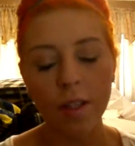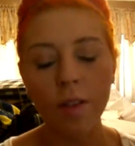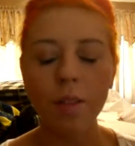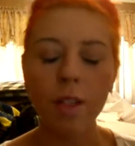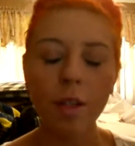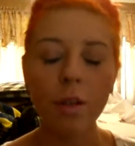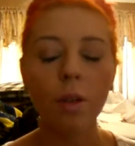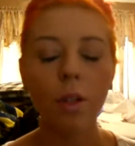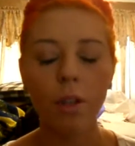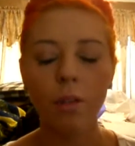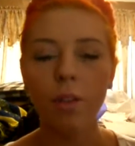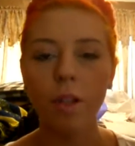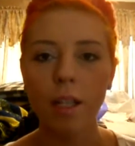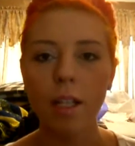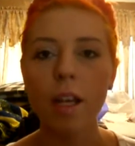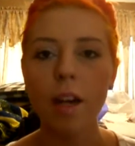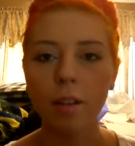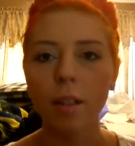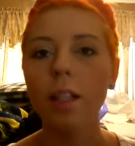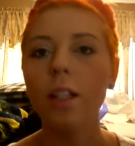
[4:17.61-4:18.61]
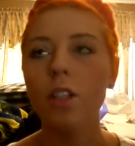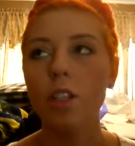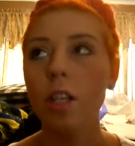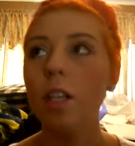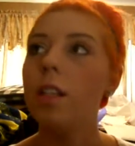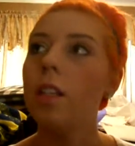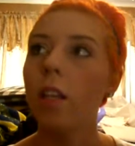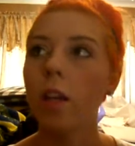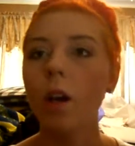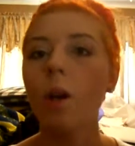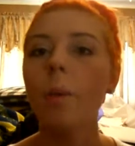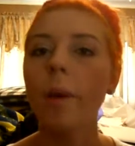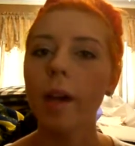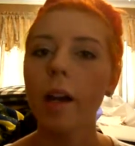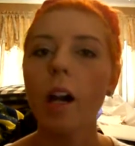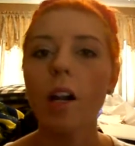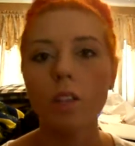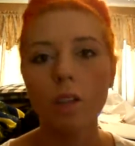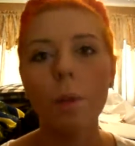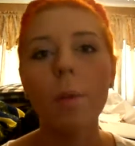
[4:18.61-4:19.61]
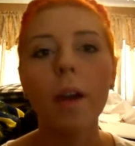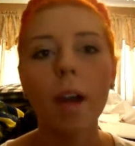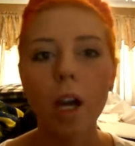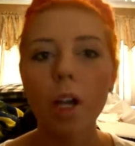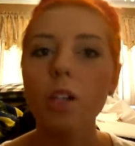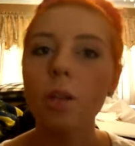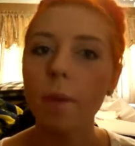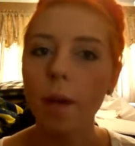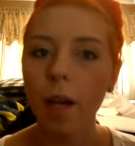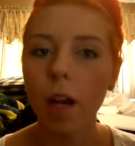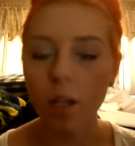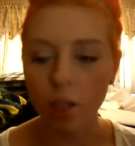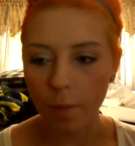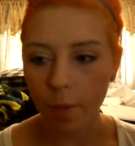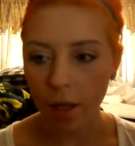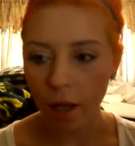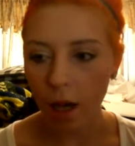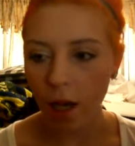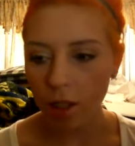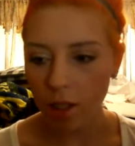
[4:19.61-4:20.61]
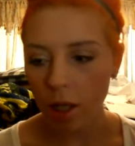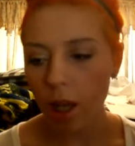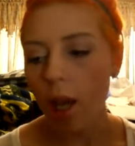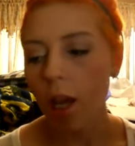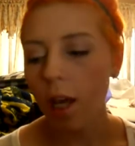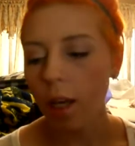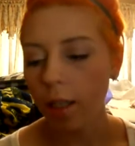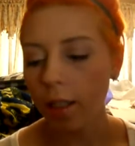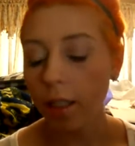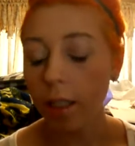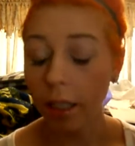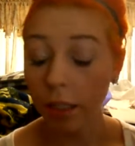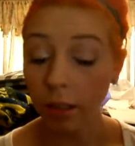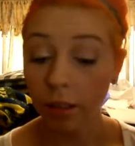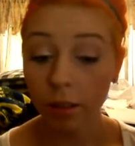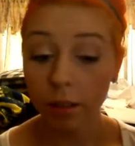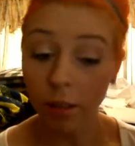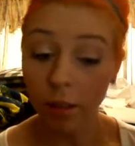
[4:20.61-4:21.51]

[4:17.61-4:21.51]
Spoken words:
I was like totally freaking out, like changing, like, oh my gosh, oh my gosh, oh my gosh, oh my gosh, and like